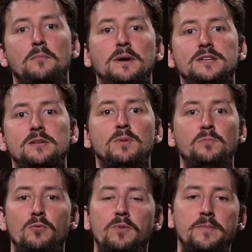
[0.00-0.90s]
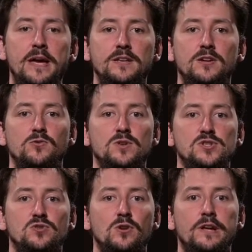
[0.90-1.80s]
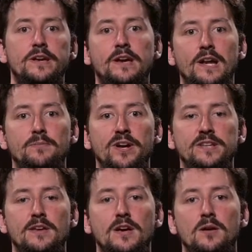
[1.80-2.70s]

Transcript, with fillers: but can be problematic to install and calibrate.